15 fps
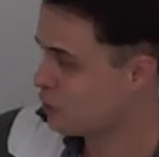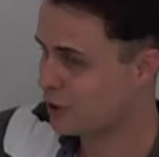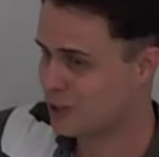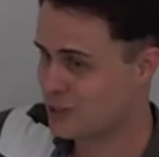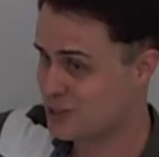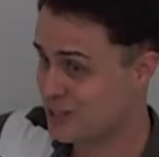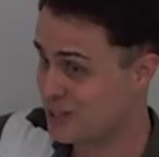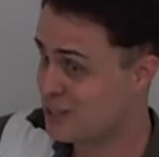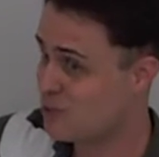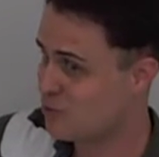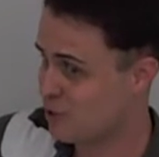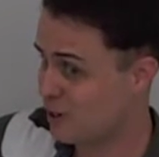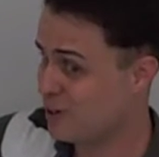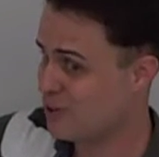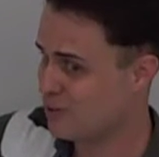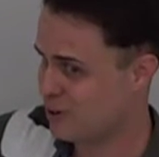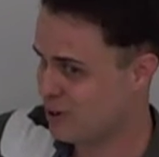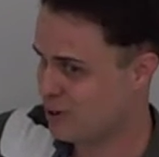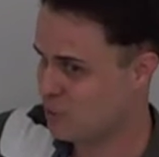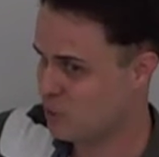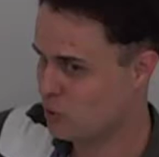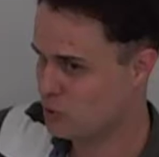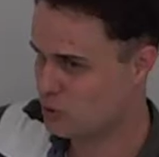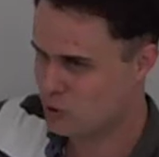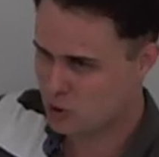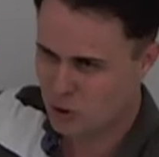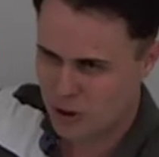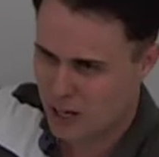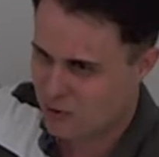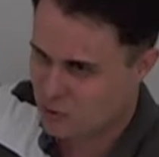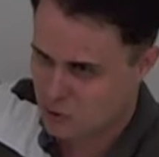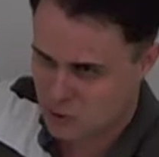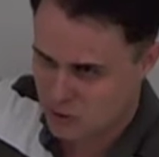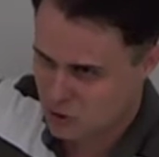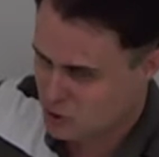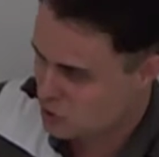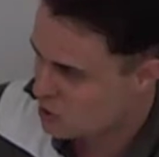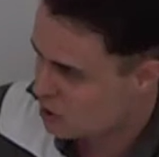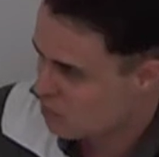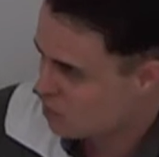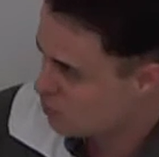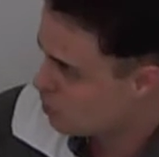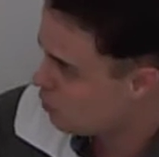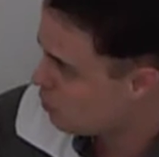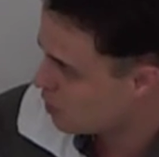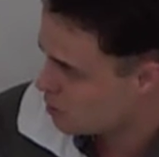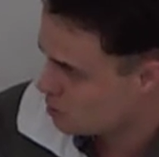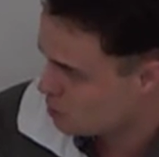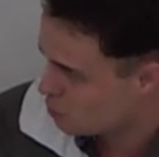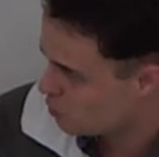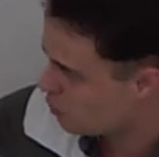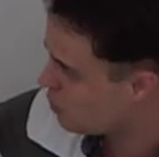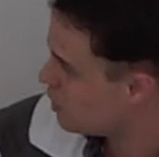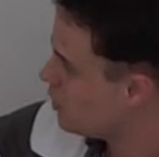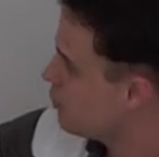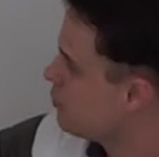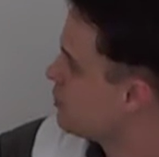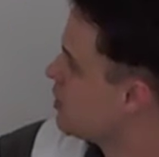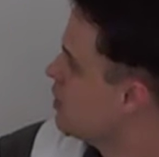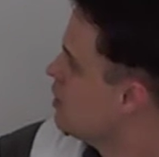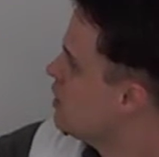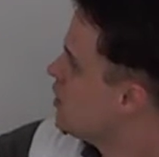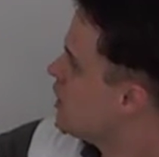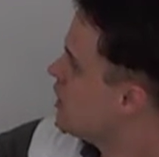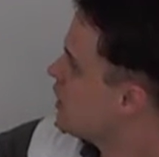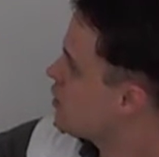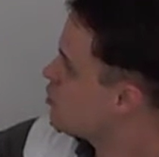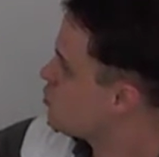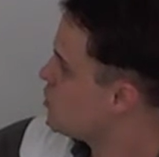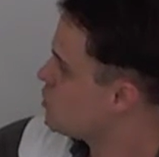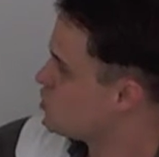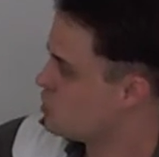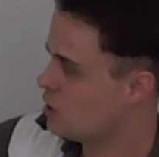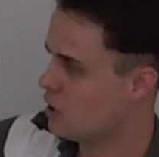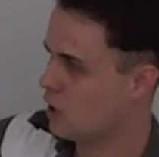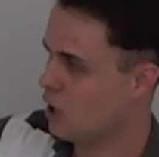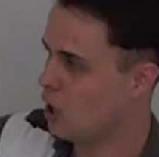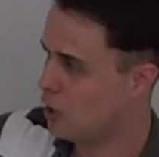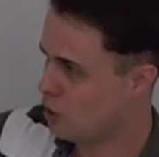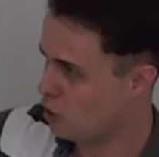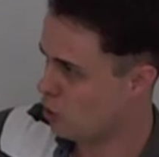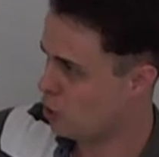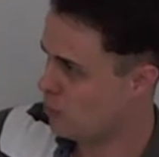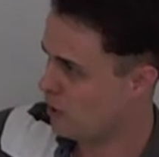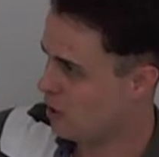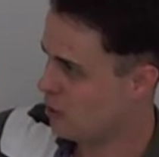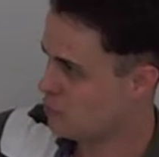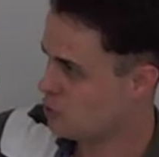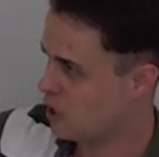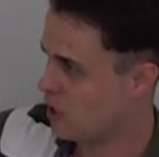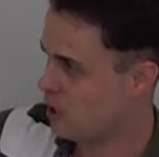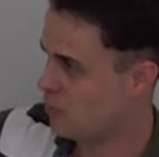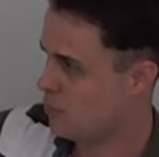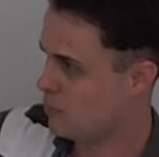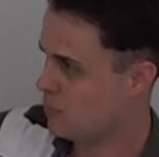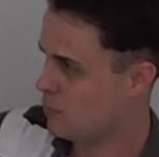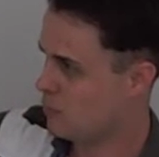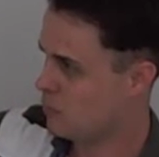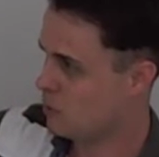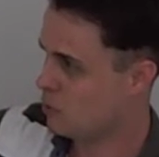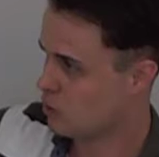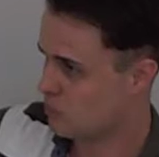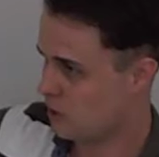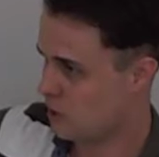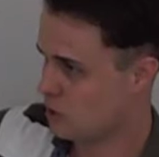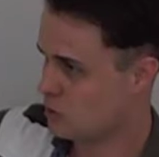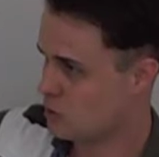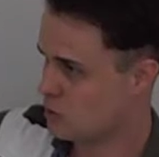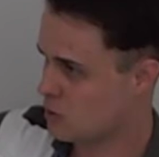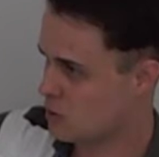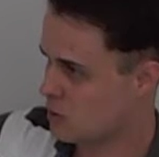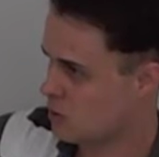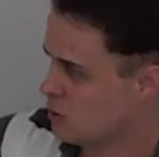Like I said, define your variables. You don't have to in this assignment if you don't want to, but X was the unknown amount of time that remains.